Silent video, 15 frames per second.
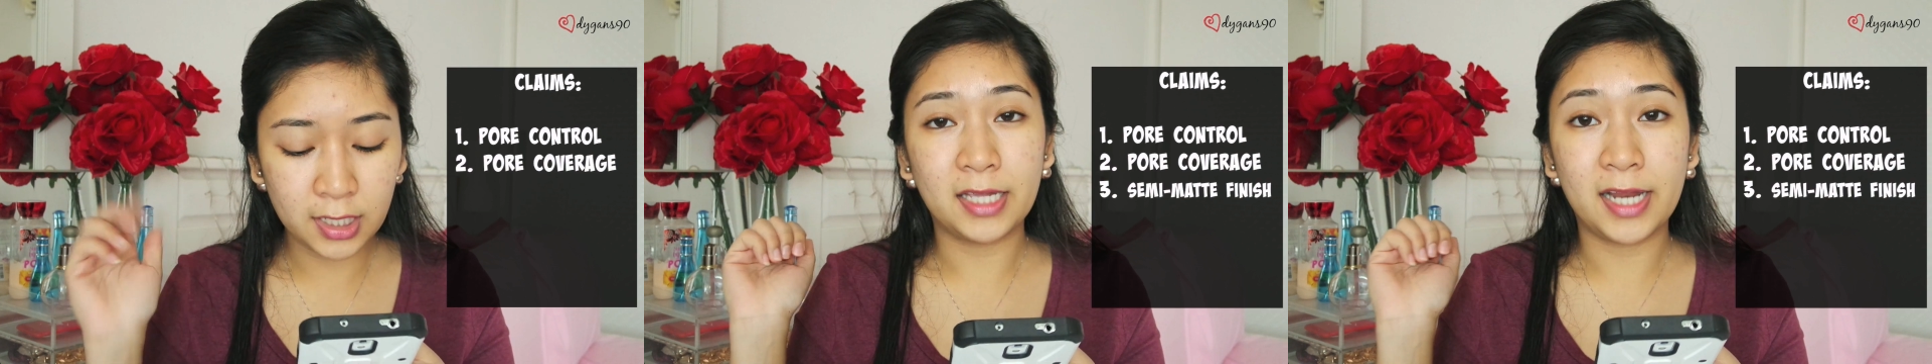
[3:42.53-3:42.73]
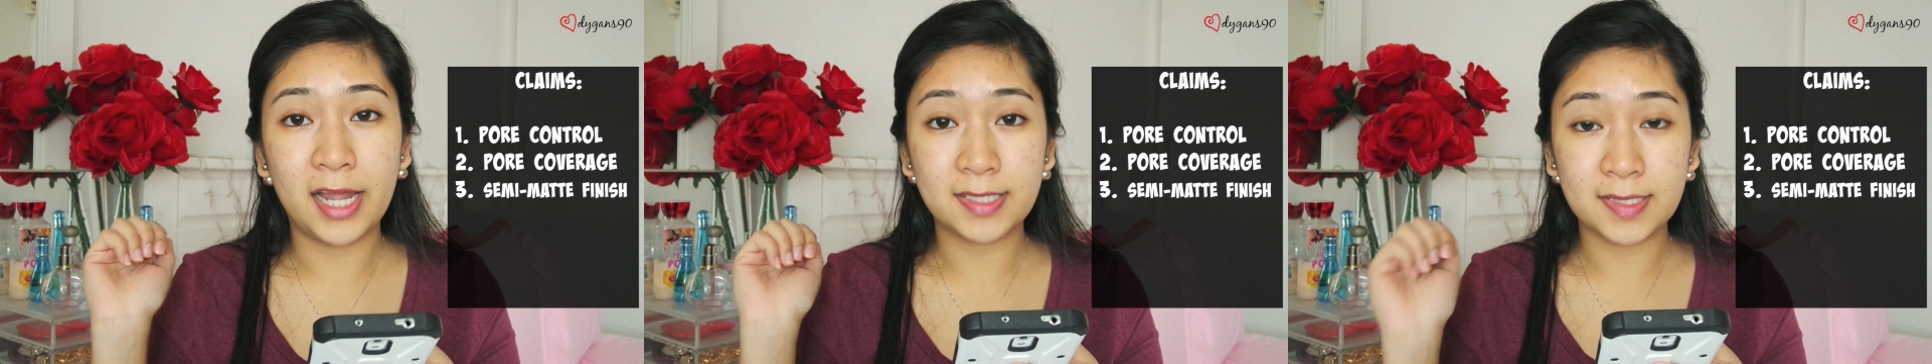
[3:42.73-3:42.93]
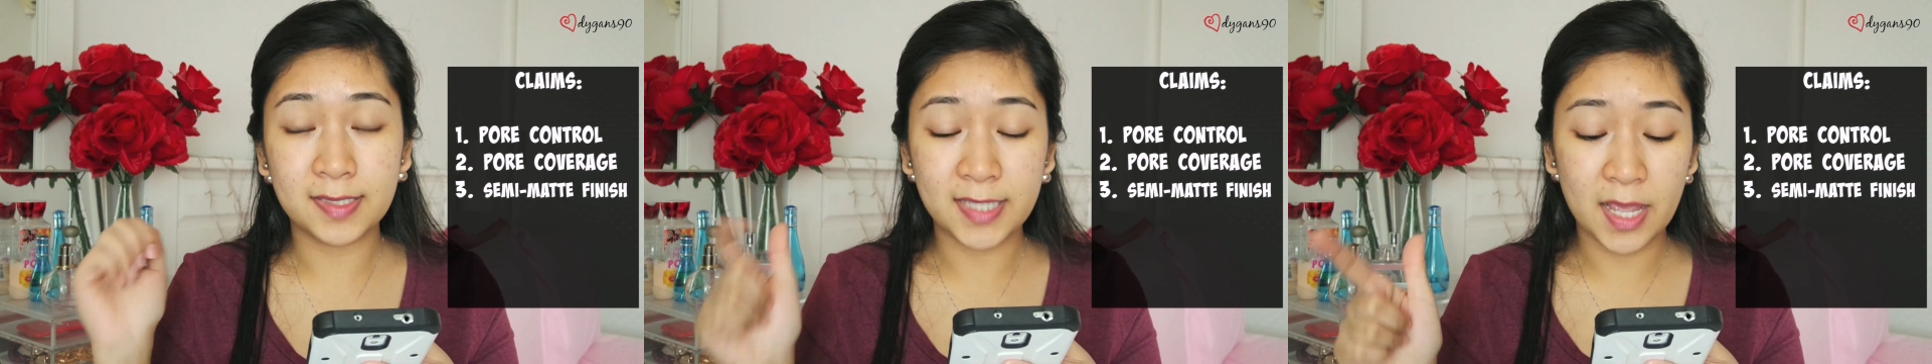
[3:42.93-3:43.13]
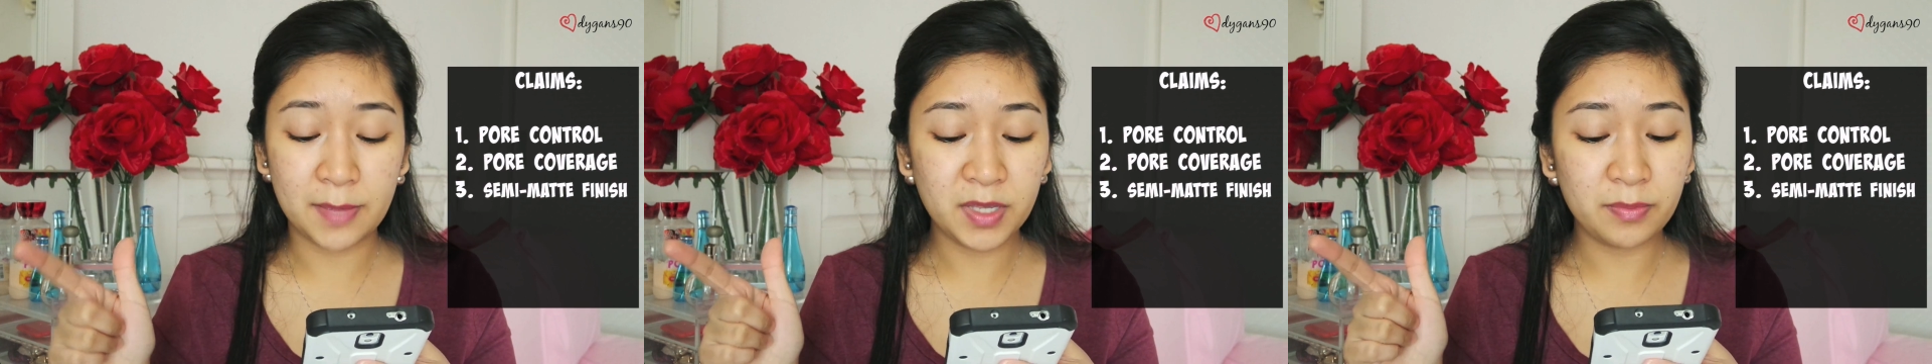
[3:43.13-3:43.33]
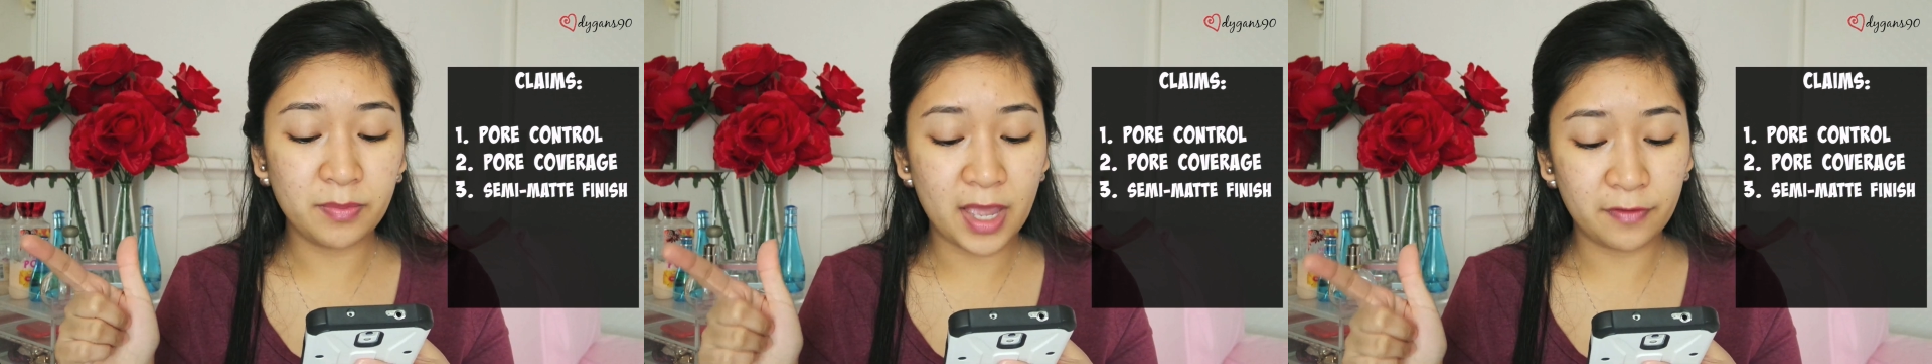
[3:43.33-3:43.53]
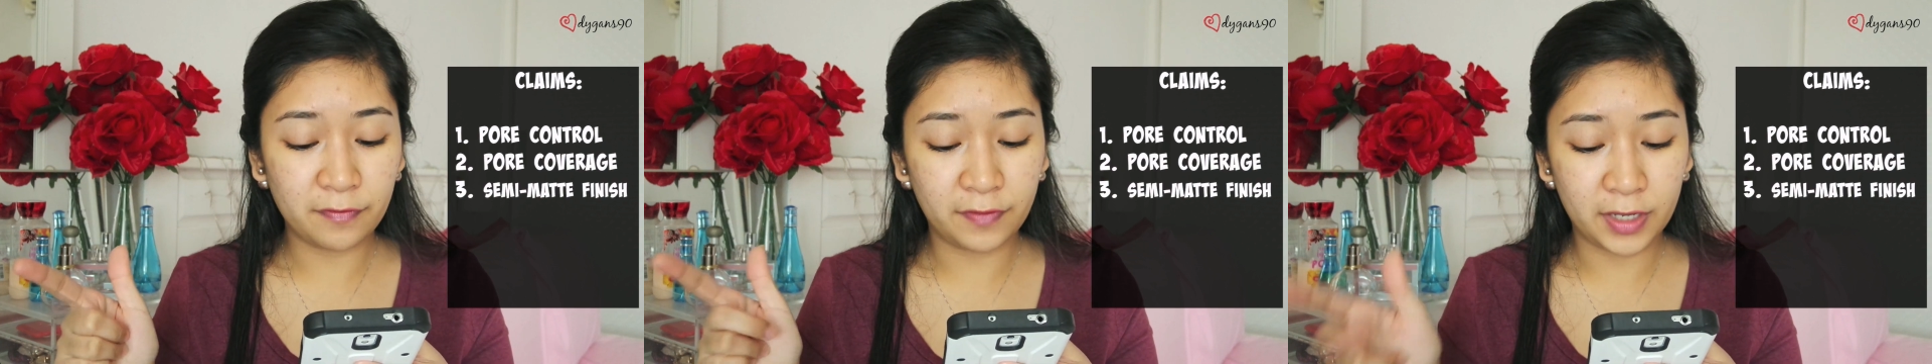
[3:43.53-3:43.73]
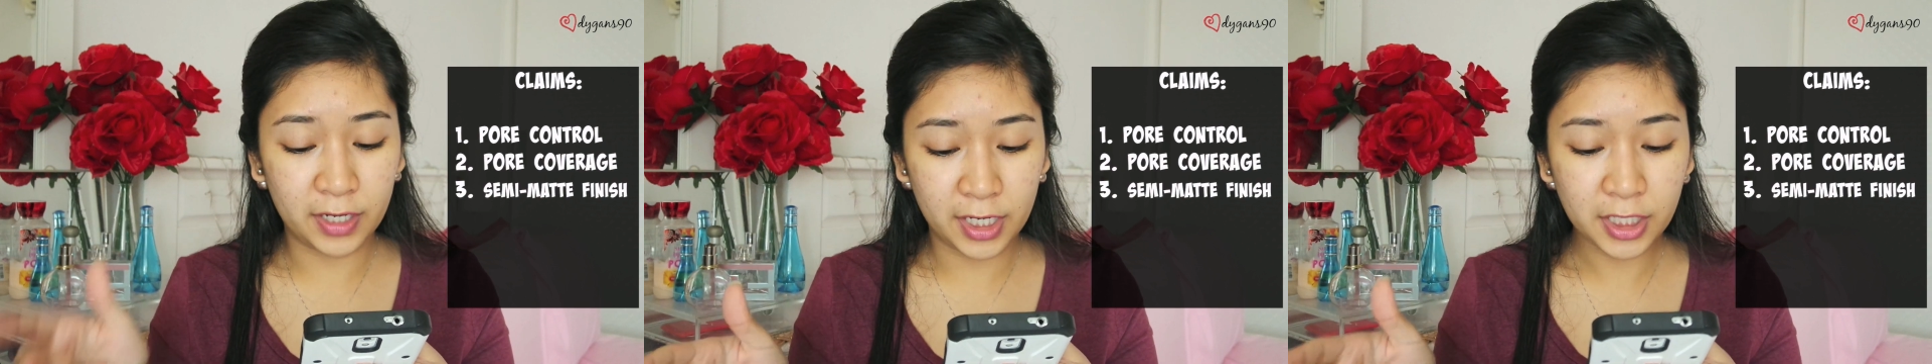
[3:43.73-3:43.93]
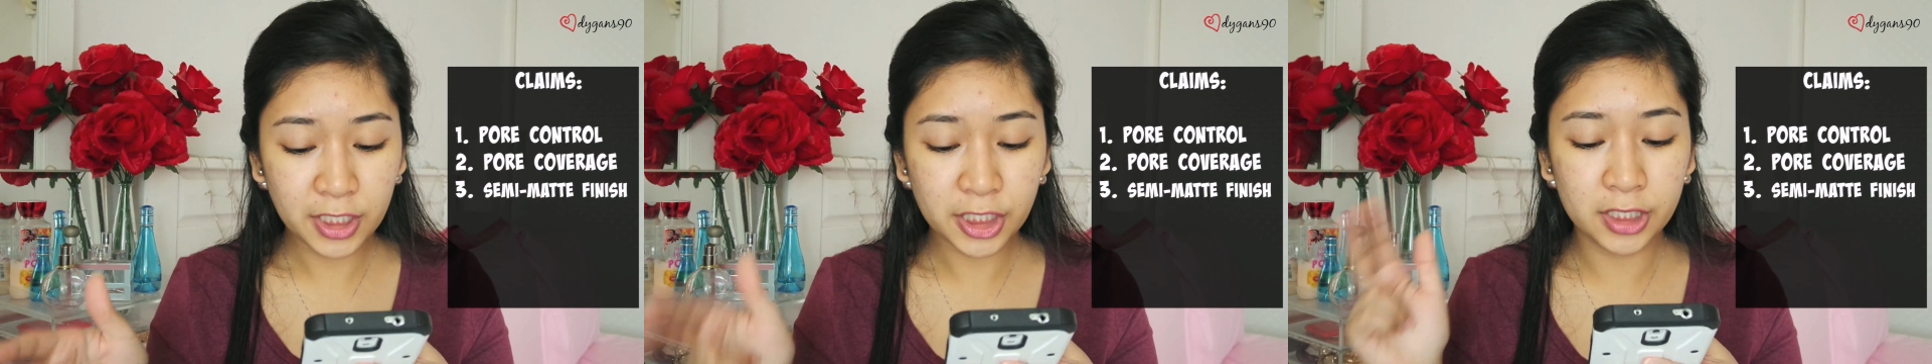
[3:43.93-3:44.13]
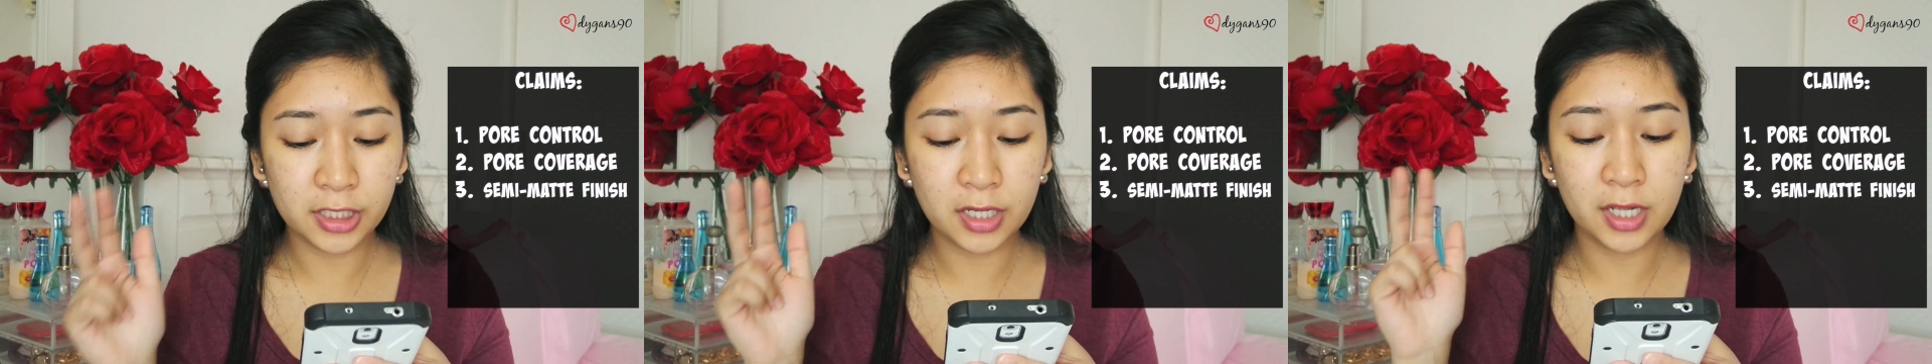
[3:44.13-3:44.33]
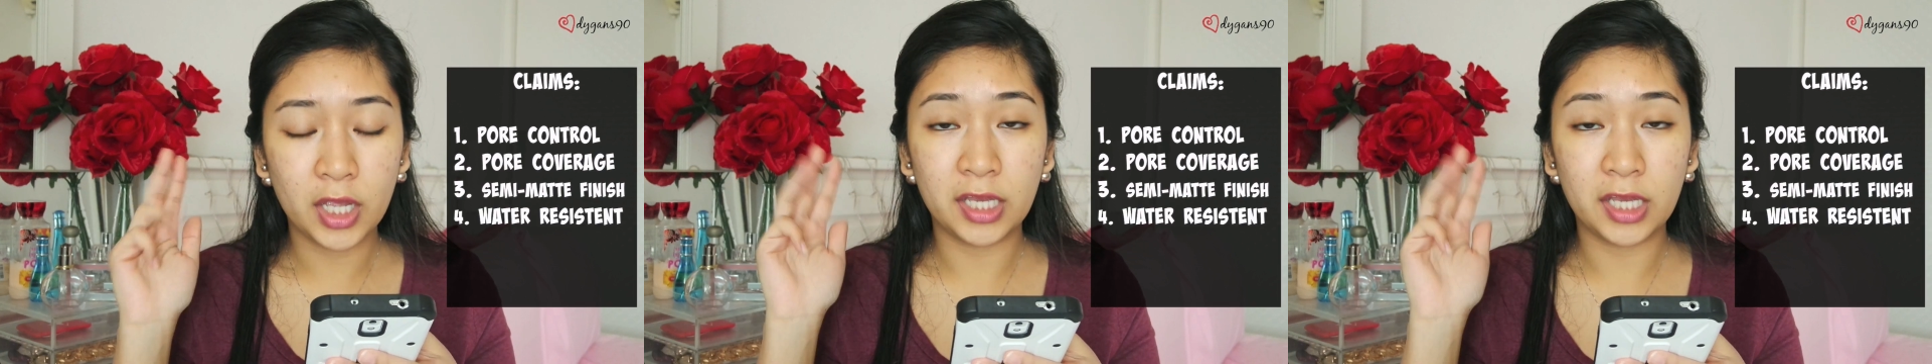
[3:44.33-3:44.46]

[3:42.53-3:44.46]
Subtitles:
it has a semi-matte finish,